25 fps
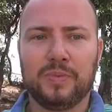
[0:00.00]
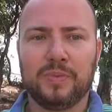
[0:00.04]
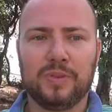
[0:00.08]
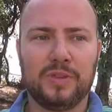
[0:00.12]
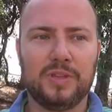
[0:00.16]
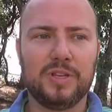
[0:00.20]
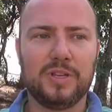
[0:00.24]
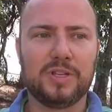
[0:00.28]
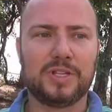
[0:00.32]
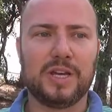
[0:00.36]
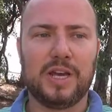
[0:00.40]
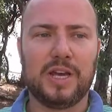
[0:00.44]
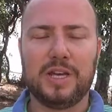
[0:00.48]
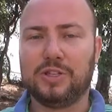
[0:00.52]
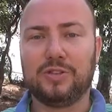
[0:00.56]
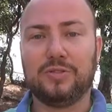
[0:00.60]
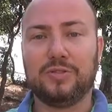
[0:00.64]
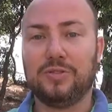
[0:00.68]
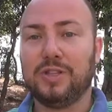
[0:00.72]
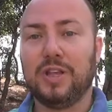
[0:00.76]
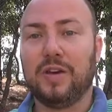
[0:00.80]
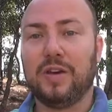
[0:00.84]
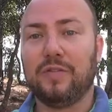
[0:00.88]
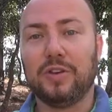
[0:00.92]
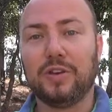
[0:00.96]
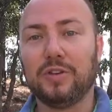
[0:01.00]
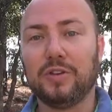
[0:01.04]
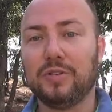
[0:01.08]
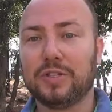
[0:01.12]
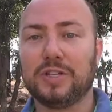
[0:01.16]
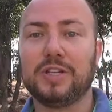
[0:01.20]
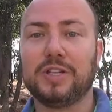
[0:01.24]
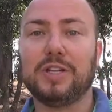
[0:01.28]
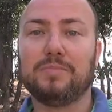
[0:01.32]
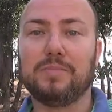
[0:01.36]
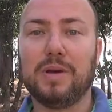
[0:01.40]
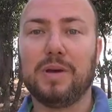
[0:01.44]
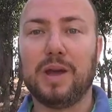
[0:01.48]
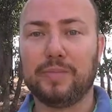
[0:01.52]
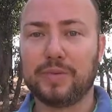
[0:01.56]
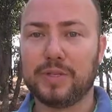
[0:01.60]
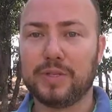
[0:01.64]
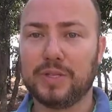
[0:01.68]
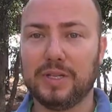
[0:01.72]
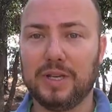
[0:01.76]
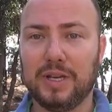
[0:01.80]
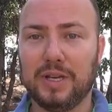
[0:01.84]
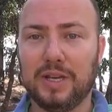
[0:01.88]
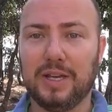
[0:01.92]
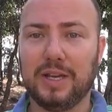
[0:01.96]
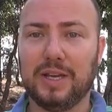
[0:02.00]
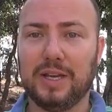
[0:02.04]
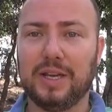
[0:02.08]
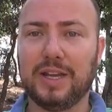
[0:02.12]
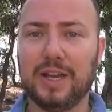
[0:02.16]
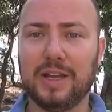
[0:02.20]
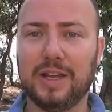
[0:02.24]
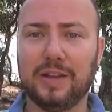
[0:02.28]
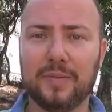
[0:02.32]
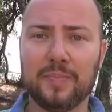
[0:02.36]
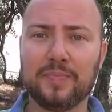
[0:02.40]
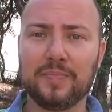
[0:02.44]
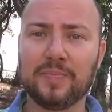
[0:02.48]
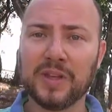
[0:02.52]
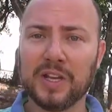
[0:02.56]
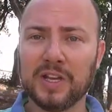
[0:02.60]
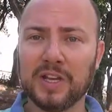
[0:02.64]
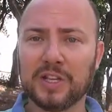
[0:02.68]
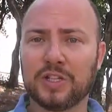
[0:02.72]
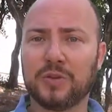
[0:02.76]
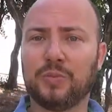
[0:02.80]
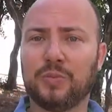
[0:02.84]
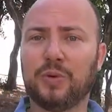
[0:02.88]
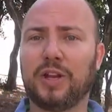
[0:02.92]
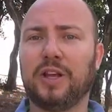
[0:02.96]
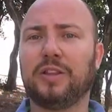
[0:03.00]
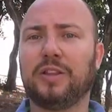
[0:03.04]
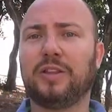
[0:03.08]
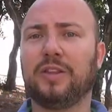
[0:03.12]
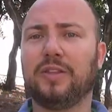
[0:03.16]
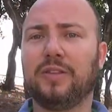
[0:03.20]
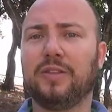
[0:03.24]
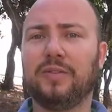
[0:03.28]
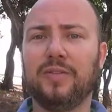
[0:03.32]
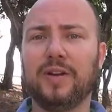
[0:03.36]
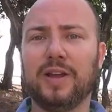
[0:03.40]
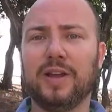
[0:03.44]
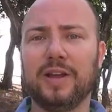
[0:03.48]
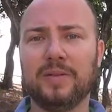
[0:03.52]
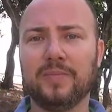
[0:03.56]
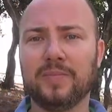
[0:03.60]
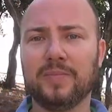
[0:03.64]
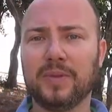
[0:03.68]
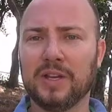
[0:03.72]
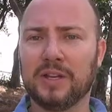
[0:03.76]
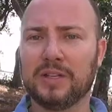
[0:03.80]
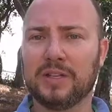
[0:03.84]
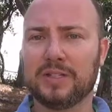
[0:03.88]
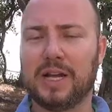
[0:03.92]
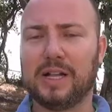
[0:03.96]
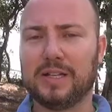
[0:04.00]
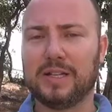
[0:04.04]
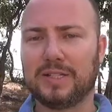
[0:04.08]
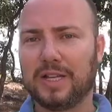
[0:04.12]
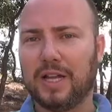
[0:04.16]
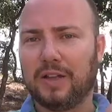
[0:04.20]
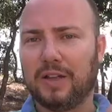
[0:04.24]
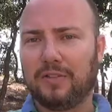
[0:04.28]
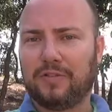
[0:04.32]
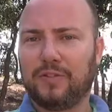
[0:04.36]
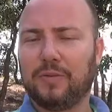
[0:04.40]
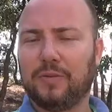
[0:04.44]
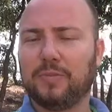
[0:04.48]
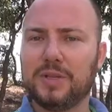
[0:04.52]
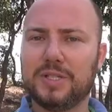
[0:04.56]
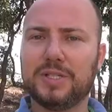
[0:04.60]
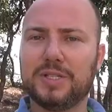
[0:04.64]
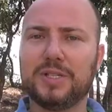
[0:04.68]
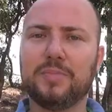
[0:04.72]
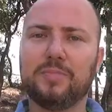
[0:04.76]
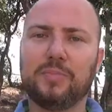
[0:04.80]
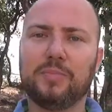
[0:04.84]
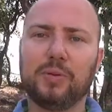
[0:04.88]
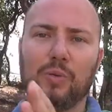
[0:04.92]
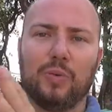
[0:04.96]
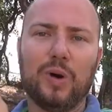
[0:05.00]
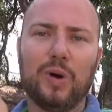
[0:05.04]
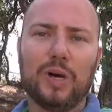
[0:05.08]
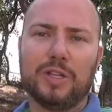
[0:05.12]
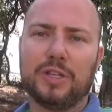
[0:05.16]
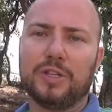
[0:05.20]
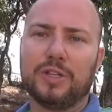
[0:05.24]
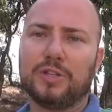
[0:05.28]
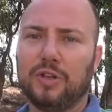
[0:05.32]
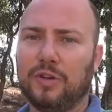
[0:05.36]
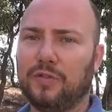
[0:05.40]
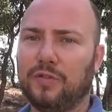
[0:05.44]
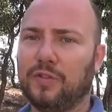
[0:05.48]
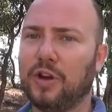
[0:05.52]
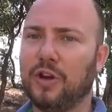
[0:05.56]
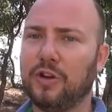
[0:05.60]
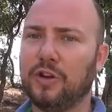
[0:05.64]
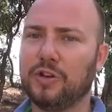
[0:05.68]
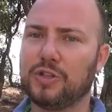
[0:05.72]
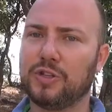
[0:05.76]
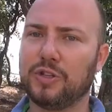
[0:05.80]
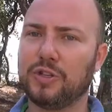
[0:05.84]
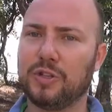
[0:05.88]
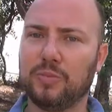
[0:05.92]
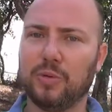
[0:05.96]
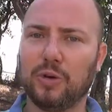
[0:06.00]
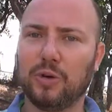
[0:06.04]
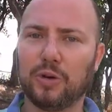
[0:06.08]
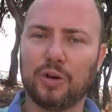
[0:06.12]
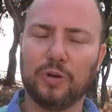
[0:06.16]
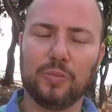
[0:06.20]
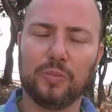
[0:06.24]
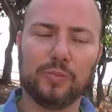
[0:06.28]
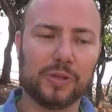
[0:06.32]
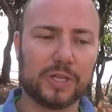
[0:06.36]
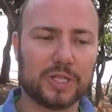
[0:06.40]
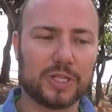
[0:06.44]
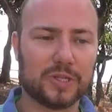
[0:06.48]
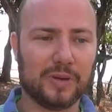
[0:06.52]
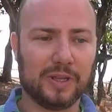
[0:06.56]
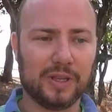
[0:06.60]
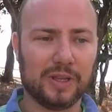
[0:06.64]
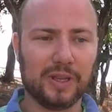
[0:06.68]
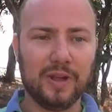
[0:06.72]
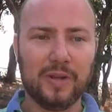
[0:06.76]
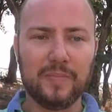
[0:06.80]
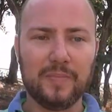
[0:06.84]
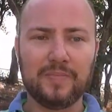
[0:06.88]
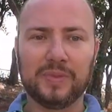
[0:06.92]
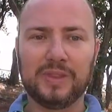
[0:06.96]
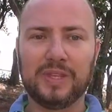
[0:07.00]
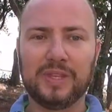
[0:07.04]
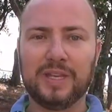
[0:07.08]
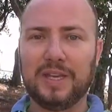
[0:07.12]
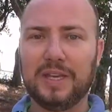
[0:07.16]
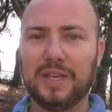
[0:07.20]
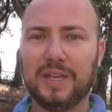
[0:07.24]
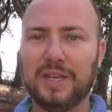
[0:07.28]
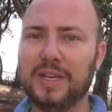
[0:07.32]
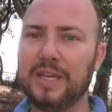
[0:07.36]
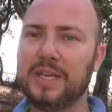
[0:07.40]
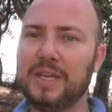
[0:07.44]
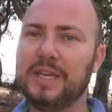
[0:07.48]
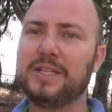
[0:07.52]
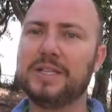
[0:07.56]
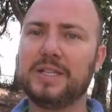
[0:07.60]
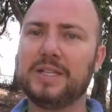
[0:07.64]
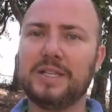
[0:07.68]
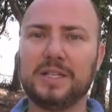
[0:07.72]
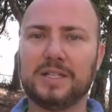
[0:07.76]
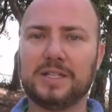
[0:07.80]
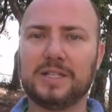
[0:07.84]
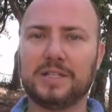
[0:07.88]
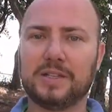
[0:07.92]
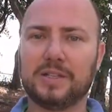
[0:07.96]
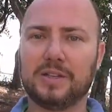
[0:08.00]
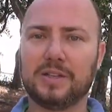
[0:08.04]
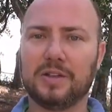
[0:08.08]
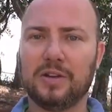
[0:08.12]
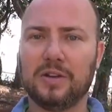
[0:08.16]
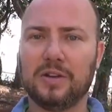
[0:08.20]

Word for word: decide to never use heat maps uh, again. So what are the three? So I'll start from the simple one and sort of go to the more complex one. The easiest